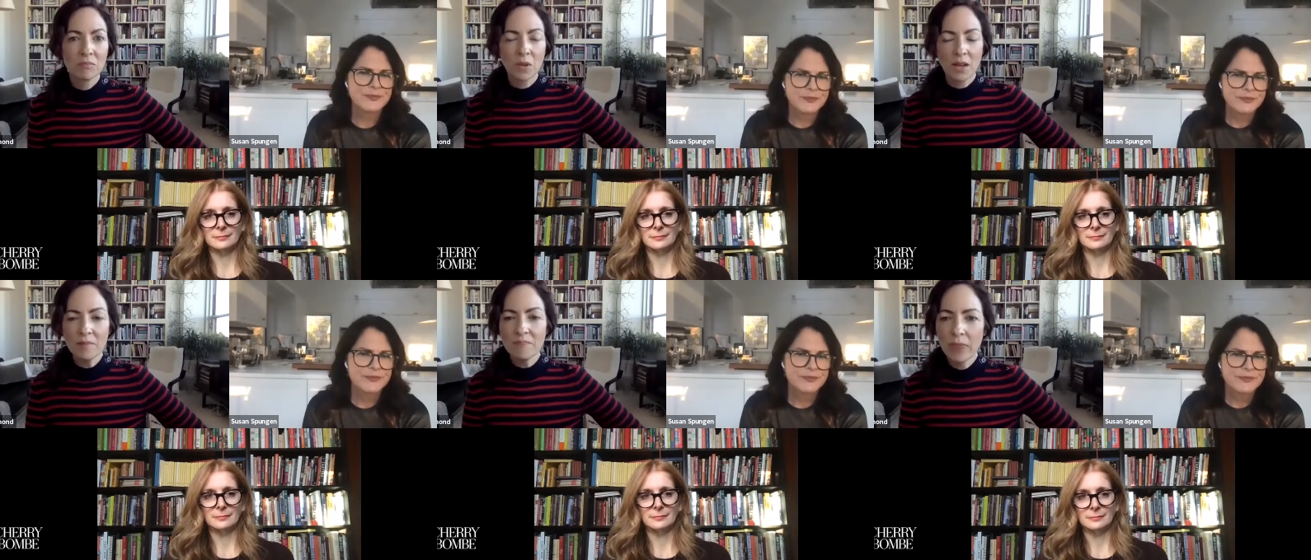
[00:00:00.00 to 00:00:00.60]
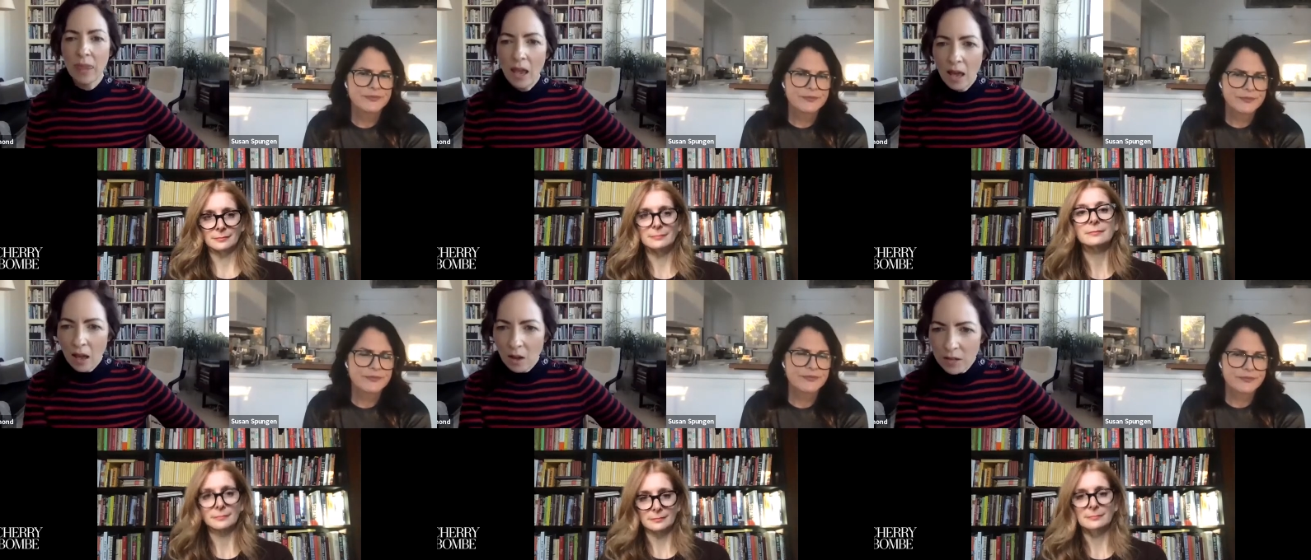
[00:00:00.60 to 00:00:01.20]
Speaker 1: Okay.
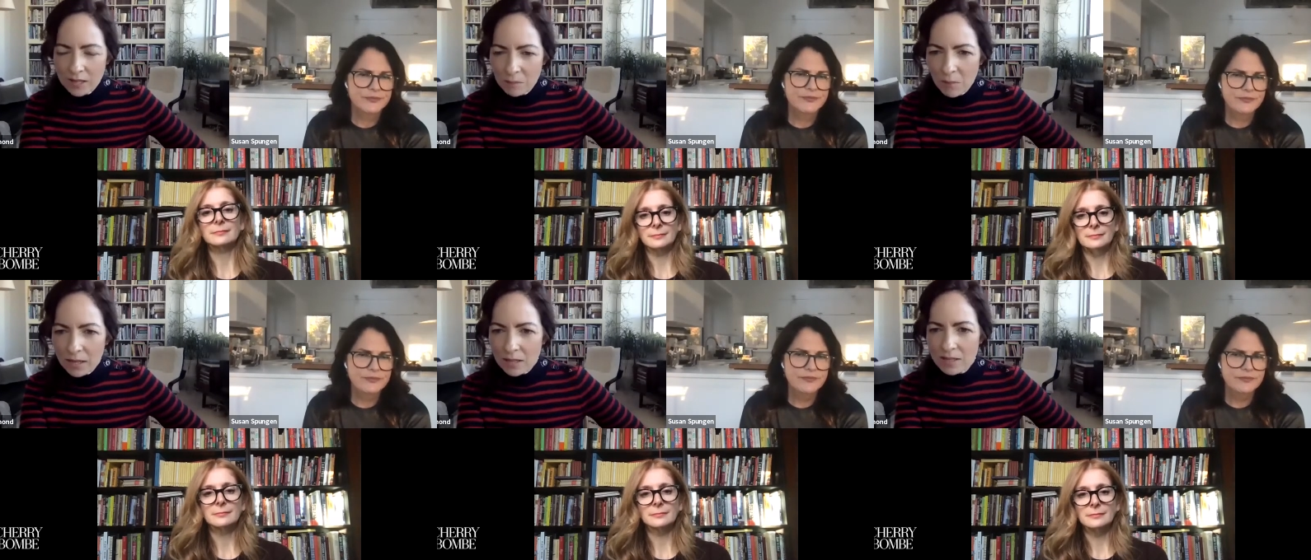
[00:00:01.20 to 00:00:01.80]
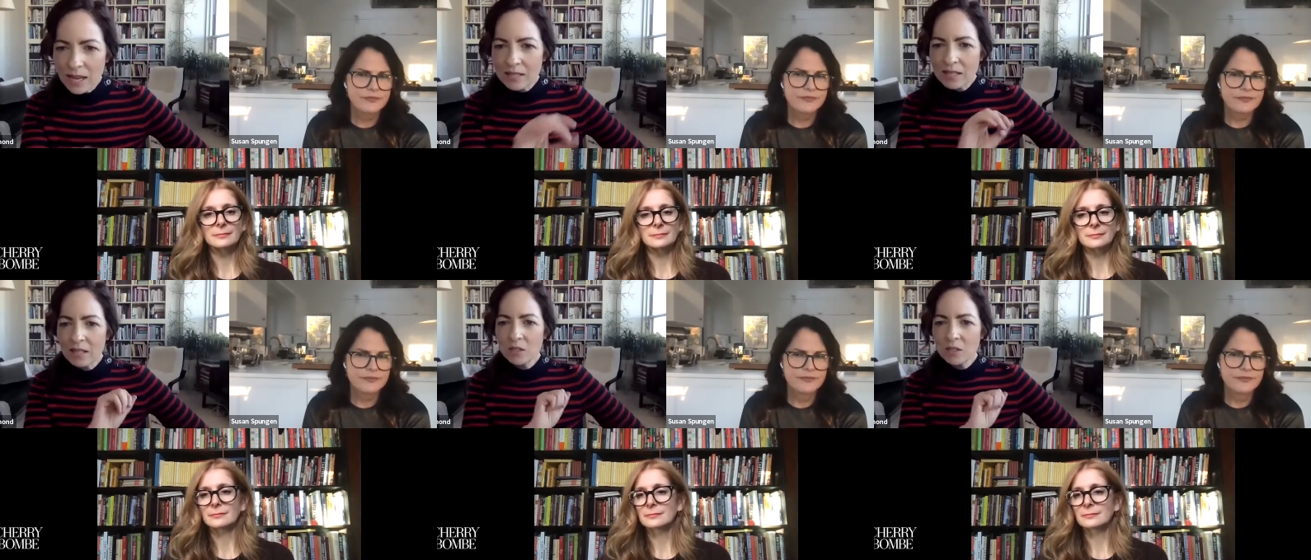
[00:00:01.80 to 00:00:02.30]
Okay, and then Michael's asking,